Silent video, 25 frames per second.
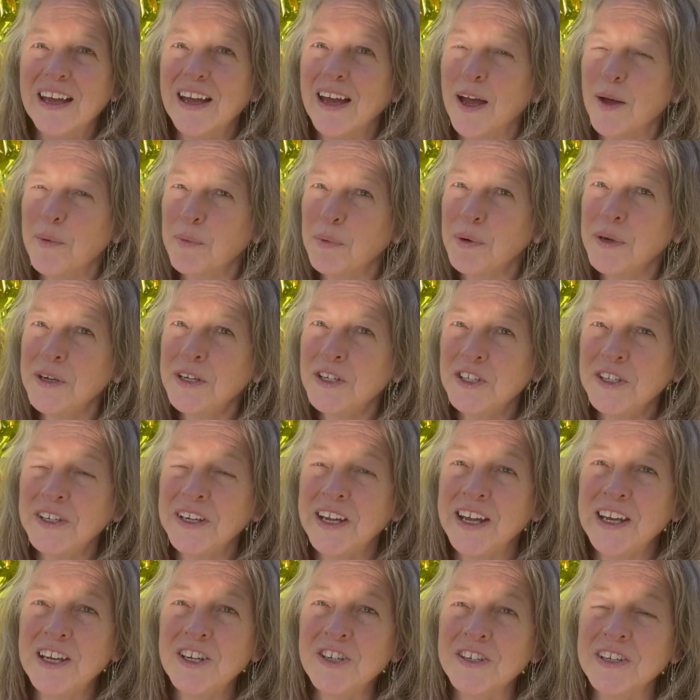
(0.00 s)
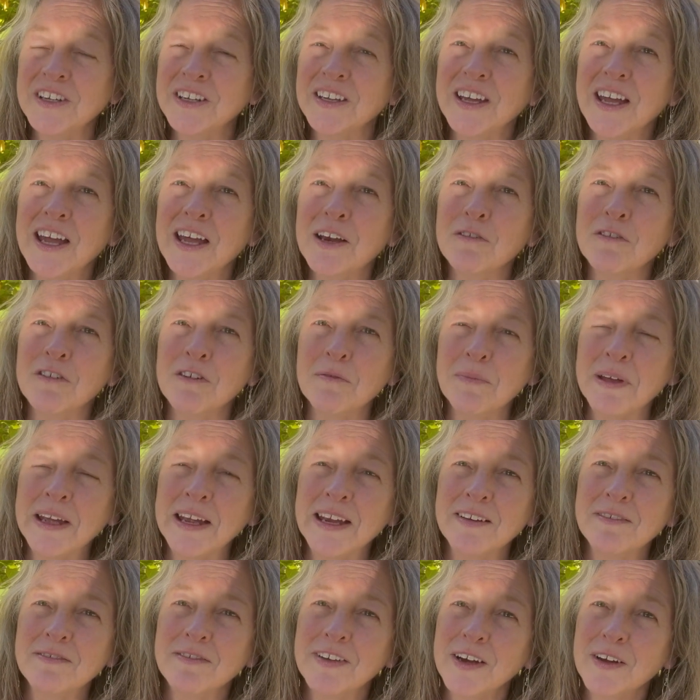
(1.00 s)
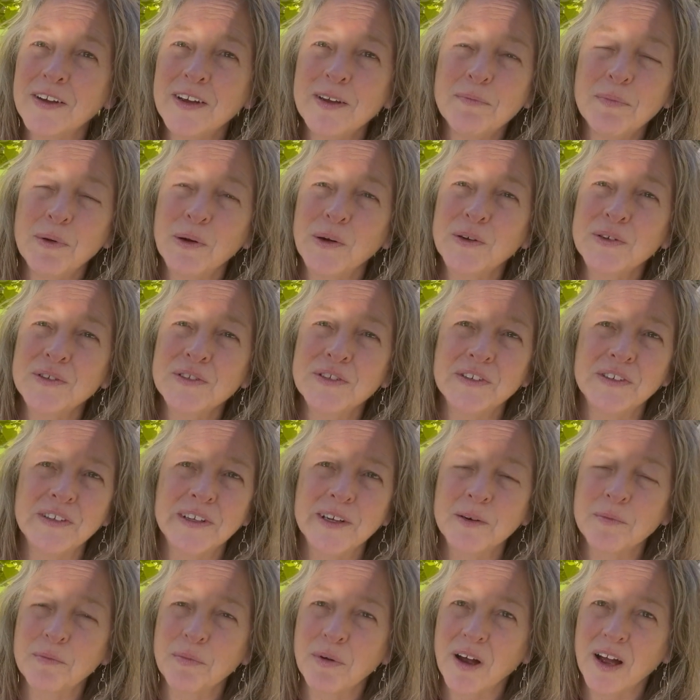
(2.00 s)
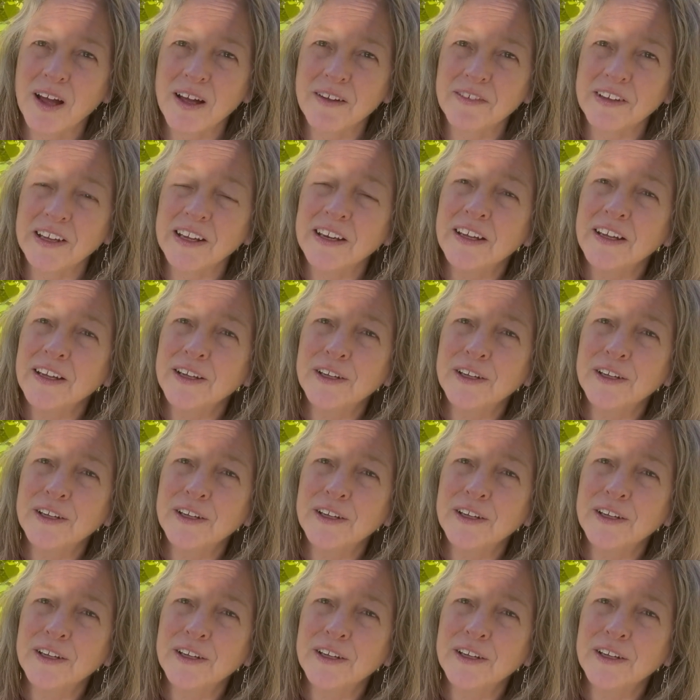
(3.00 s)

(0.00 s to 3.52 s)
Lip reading: Appreciation can remain very personal and private.